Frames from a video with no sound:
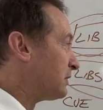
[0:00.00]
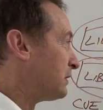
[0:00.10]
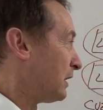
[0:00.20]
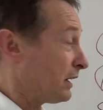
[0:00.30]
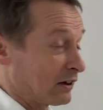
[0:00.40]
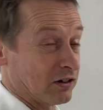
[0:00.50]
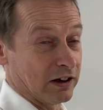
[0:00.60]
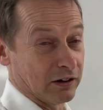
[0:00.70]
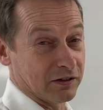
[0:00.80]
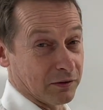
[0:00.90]
And actually,
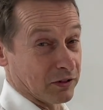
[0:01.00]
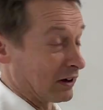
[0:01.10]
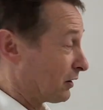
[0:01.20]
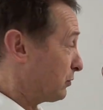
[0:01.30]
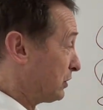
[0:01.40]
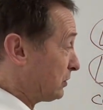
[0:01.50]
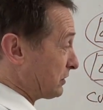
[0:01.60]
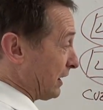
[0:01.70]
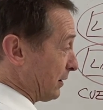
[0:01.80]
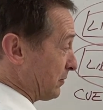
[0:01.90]
in something like a
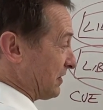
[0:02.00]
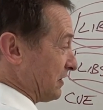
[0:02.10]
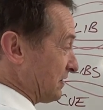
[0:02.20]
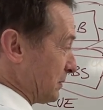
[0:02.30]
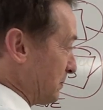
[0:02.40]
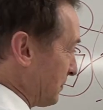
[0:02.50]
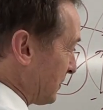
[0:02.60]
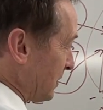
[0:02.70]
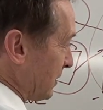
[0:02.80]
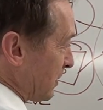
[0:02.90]
real-time system,
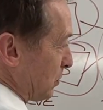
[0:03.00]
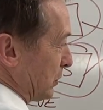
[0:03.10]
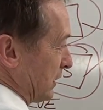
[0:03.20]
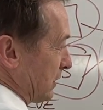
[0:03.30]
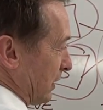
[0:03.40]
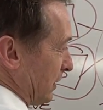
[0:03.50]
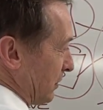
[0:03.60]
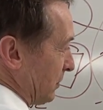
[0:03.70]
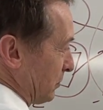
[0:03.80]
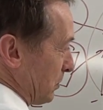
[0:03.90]
we
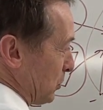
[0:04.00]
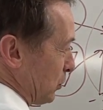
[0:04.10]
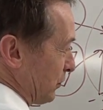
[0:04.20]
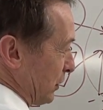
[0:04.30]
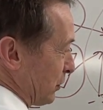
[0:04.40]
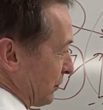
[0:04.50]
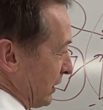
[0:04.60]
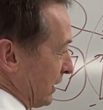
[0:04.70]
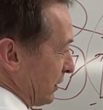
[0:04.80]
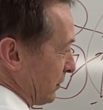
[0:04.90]
can remove the
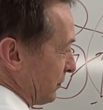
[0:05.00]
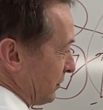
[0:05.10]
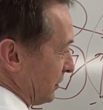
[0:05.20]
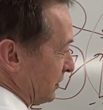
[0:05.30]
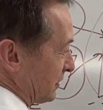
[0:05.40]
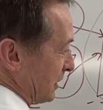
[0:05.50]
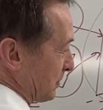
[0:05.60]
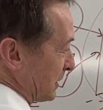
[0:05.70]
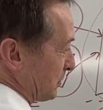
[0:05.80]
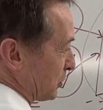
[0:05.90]
overhead of
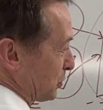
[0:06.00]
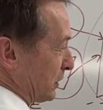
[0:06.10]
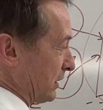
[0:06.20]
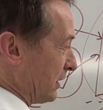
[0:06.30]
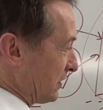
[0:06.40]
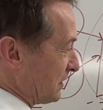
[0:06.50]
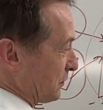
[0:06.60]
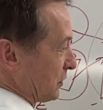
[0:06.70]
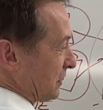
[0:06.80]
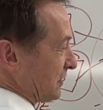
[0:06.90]
skipping between these
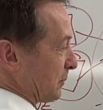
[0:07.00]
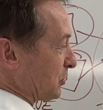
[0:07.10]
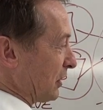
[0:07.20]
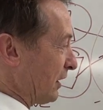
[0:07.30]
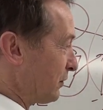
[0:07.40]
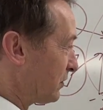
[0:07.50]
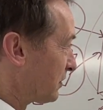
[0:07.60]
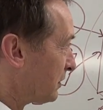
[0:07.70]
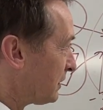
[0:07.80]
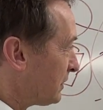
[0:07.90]
different exception levels
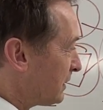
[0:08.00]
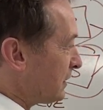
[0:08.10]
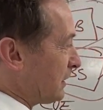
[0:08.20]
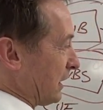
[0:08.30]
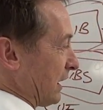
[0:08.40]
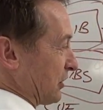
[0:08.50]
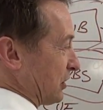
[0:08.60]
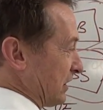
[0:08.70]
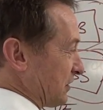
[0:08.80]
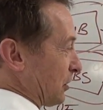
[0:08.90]
and
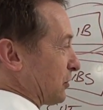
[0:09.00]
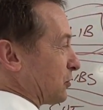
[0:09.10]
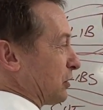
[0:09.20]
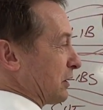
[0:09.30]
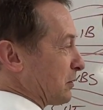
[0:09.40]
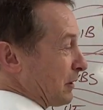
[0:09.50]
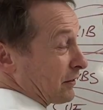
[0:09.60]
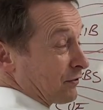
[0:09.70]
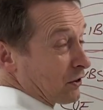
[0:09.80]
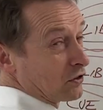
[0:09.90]
actually start to treat them
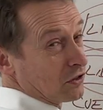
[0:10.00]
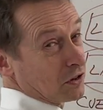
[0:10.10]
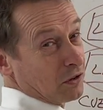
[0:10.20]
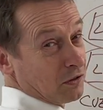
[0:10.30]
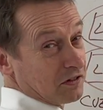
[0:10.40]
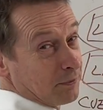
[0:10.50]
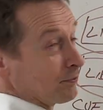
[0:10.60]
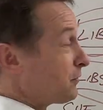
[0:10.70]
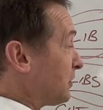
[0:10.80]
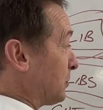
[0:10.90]
like function calls,
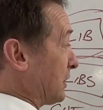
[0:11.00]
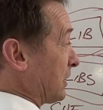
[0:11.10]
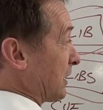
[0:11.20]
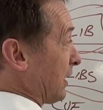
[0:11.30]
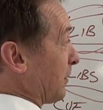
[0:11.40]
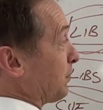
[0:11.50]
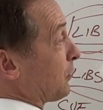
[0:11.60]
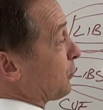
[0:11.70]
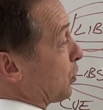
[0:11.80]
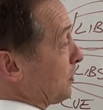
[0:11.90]
so we can get a
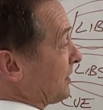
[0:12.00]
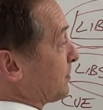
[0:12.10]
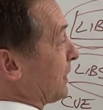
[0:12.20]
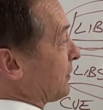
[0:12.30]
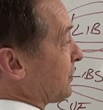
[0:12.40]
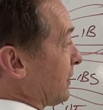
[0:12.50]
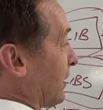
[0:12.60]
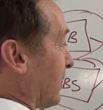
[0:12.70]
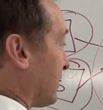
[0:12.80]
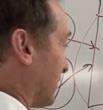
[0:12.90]
performance benefit
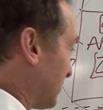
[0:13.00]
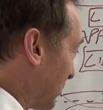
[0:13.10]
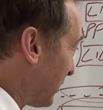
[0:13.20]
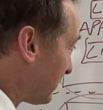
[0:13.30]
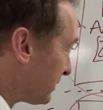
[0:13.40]
there as well.